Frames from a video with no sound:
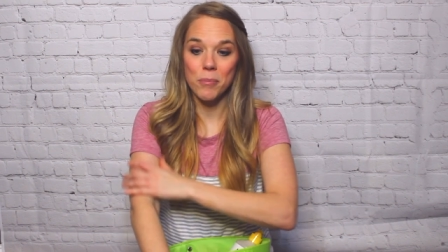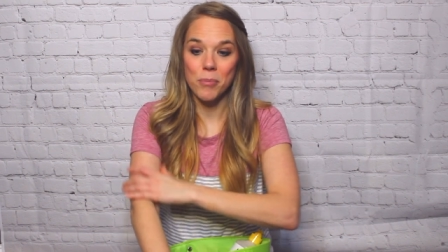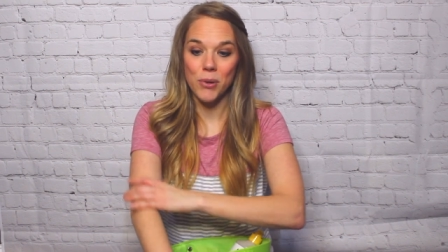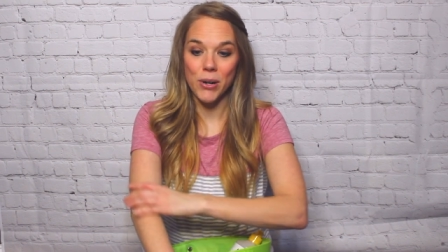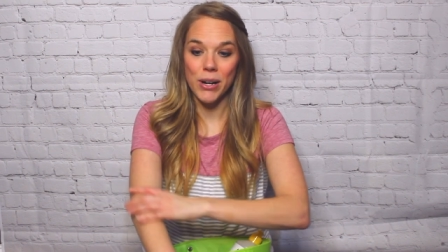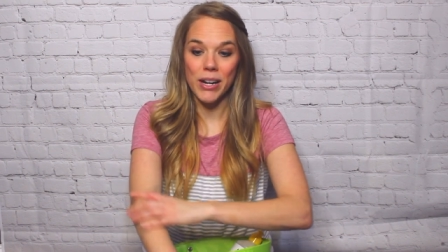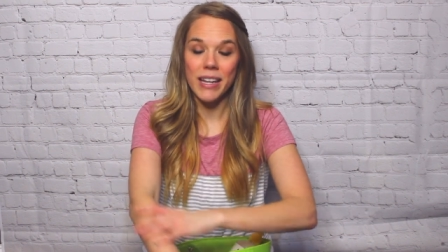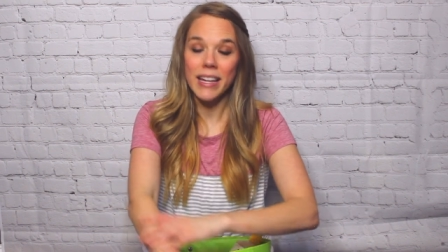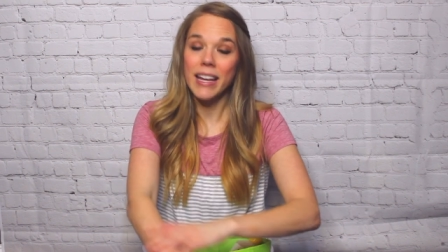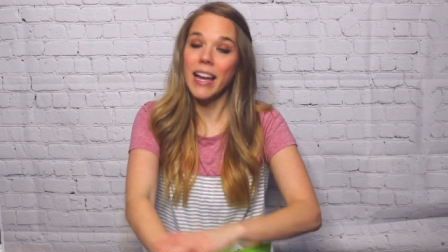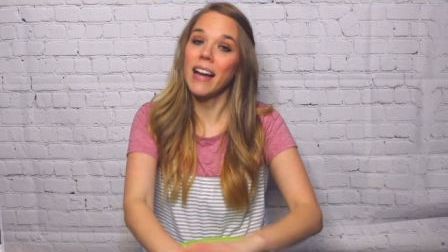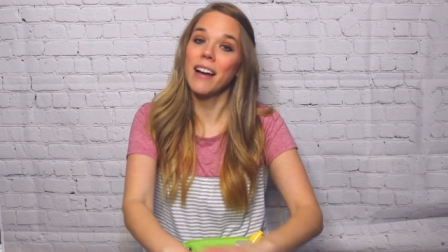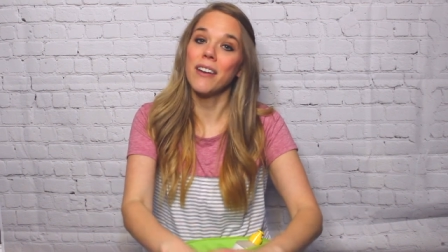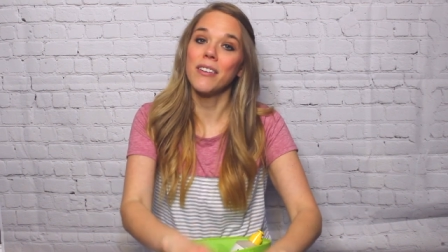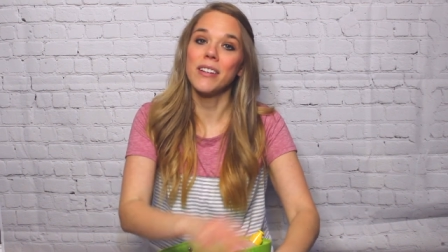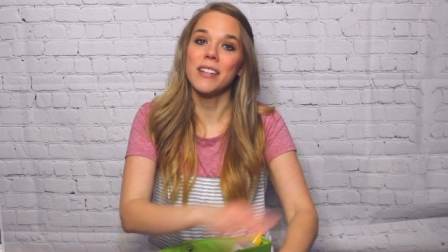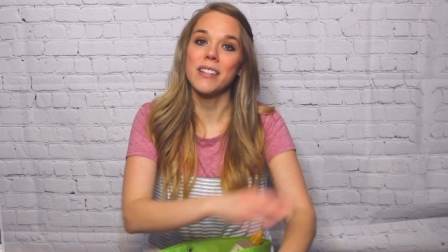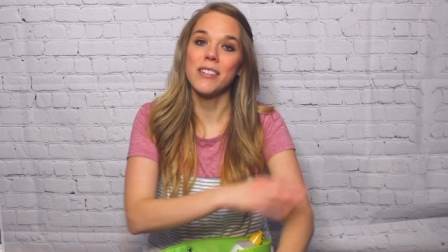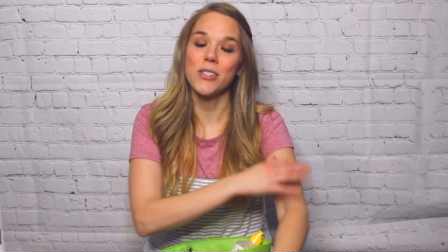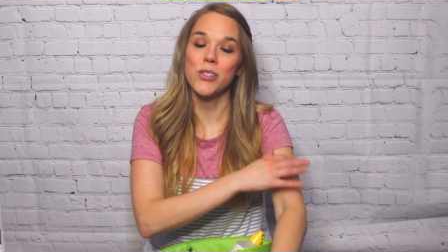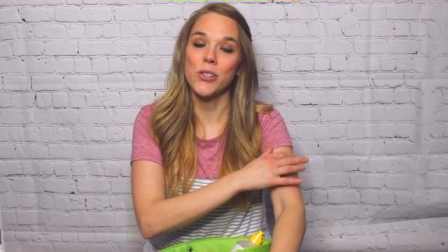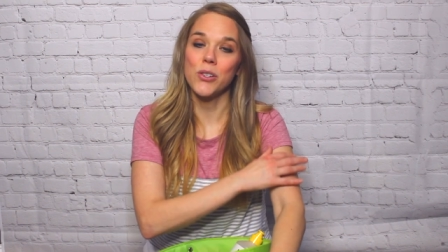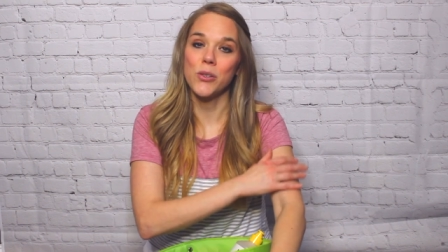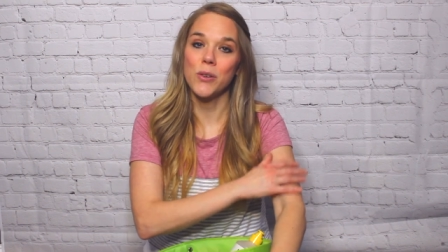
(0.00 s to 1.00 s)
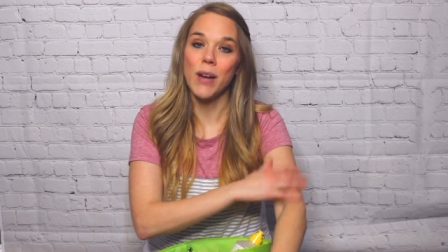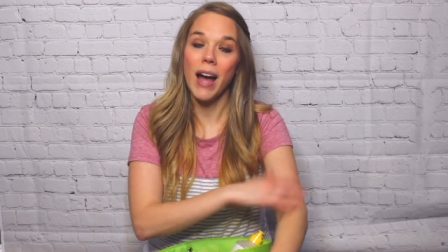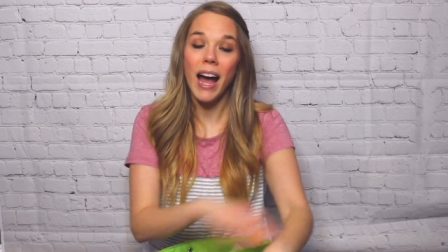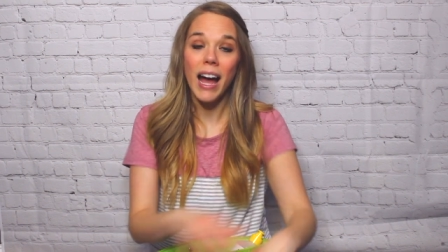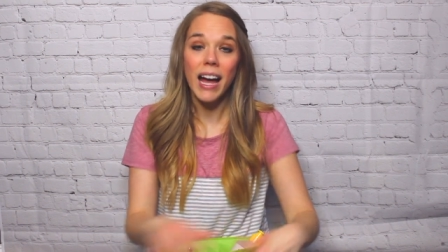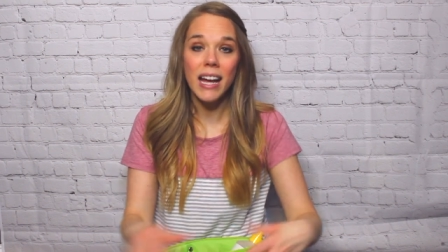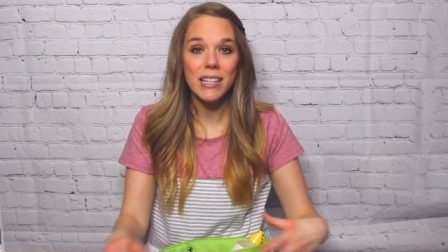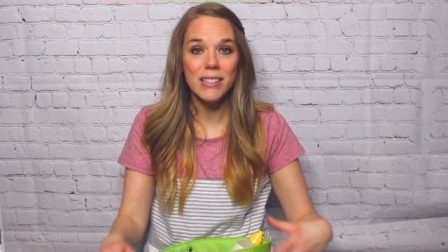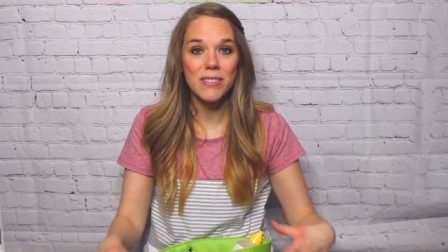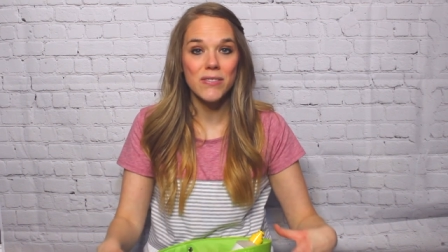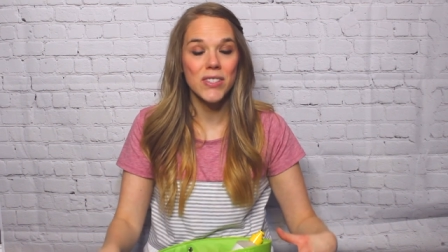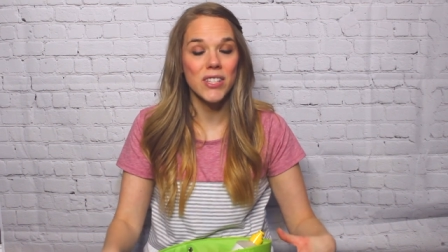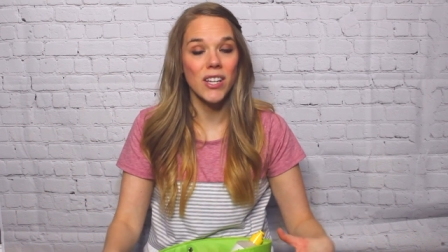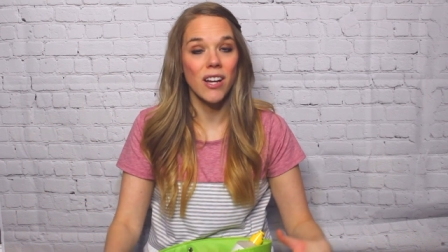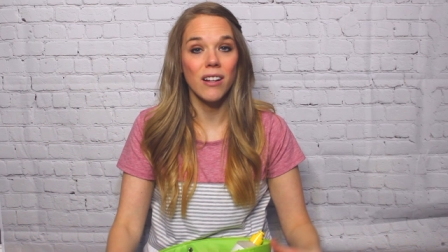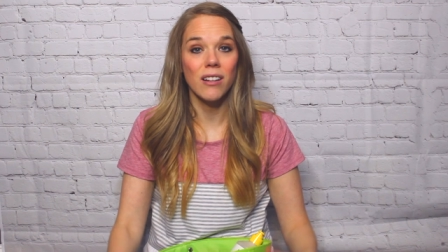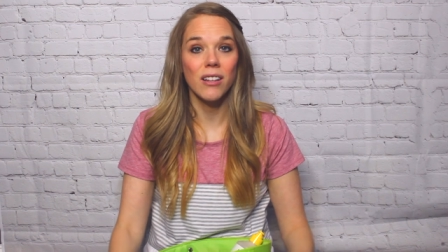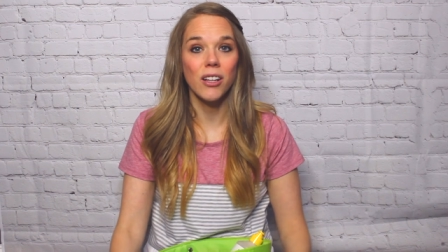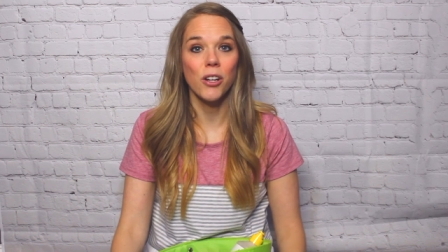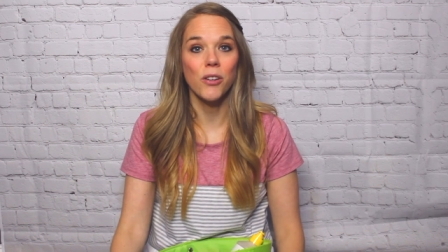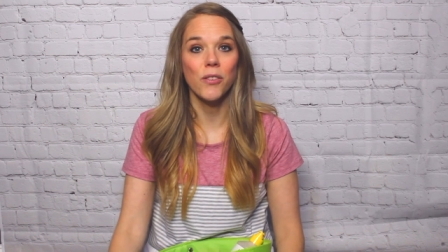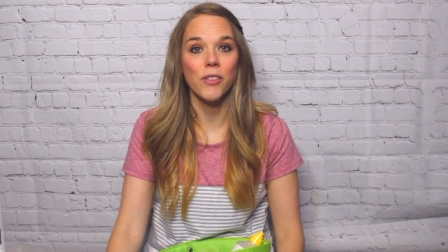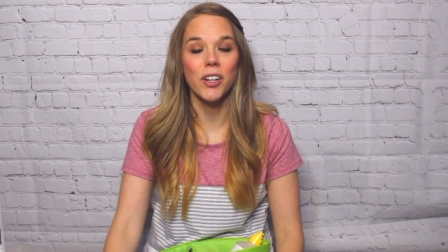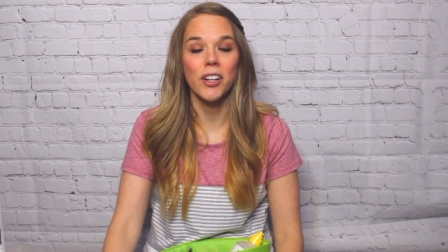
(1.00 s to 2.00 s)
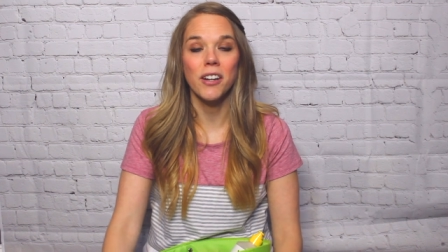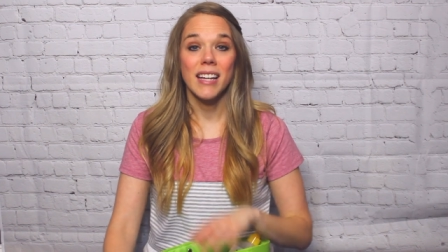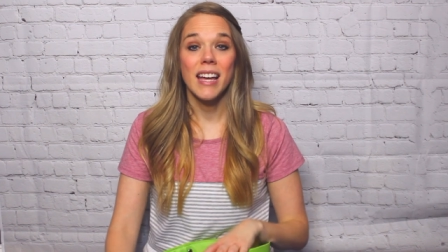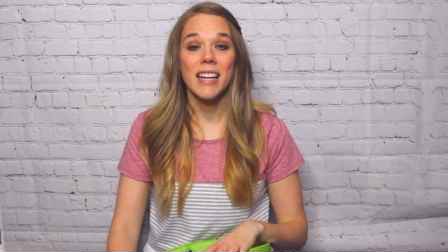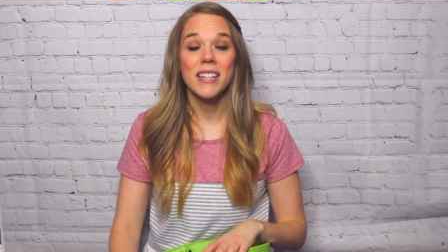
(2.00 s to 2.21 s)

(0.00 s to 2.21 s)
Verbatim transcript: break out into hives all over.